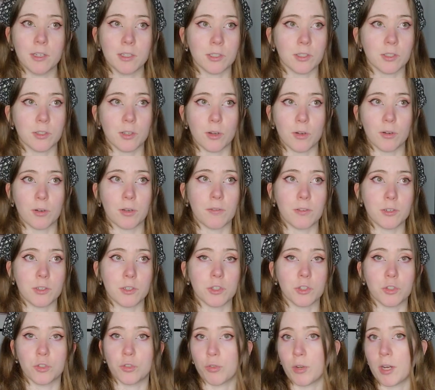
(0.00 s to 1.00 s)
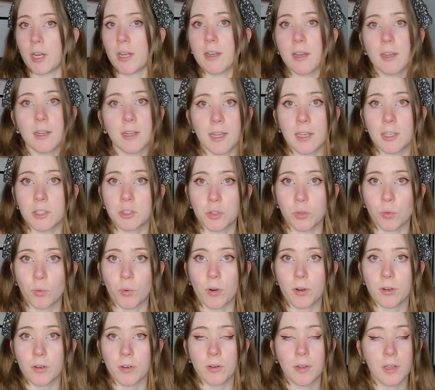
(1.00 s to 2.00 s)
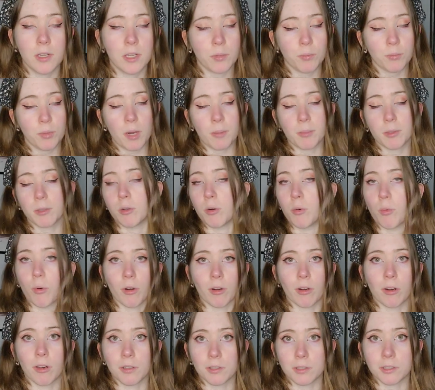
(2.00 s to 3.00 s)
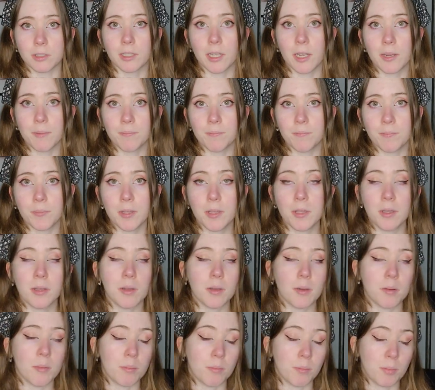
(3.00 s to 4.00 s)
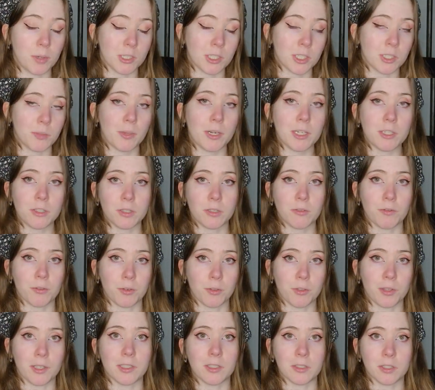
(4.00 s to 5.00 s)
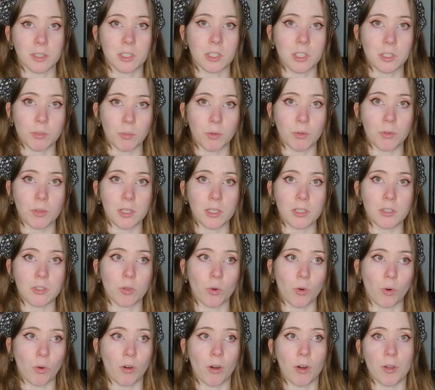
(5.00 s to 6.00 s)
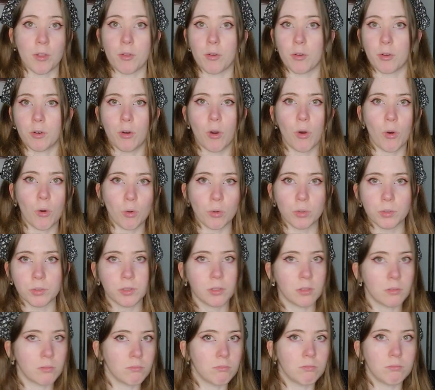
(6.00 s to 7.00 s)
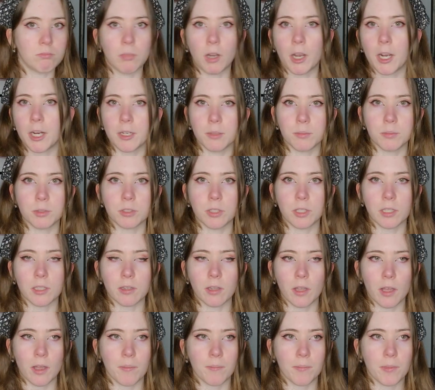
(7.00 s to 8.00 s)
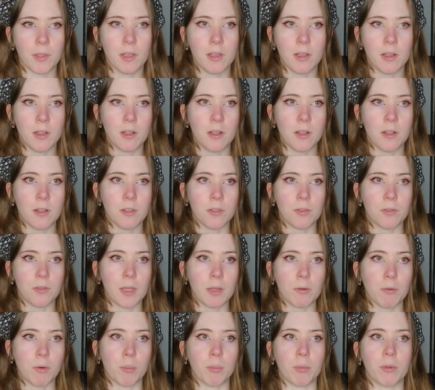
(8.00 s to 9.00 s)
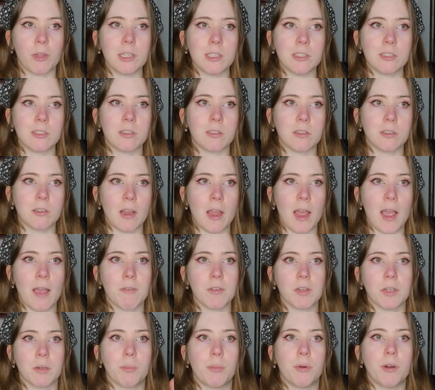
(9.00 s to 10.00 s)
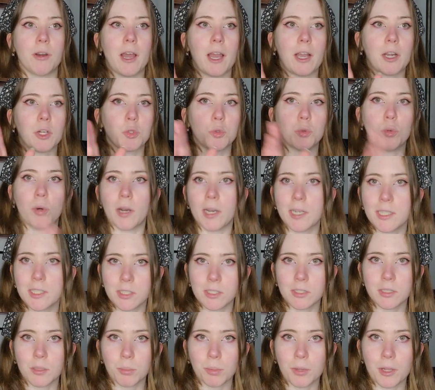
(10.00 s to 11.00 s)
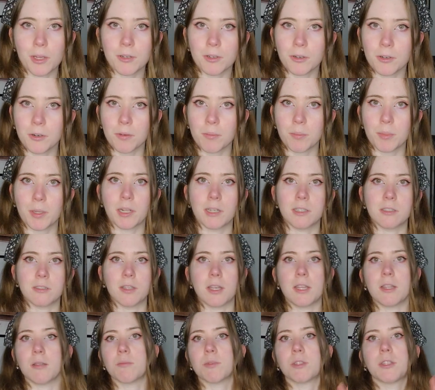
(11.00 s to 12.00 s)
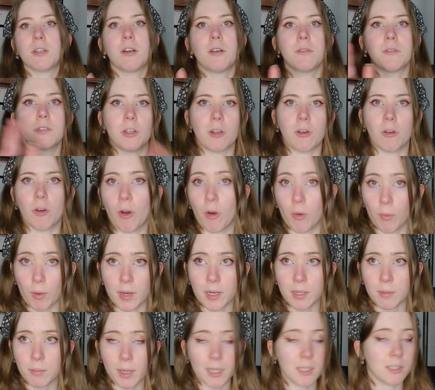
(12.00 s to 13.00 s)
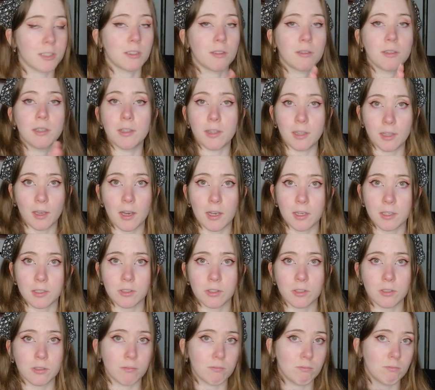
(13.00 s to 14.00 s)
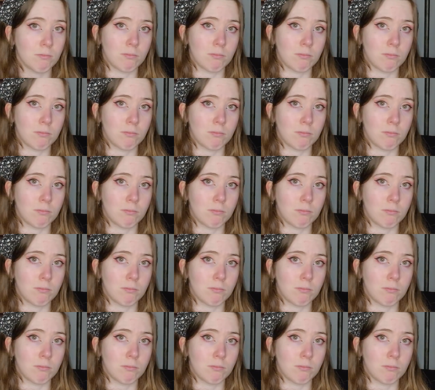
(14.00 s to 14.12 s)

so if you just drain any extra water, probably will work all the same. But especially for things like smoothies or other cold items like that, they replace having to put actual ice in the blender because they themselves are already basically the ice.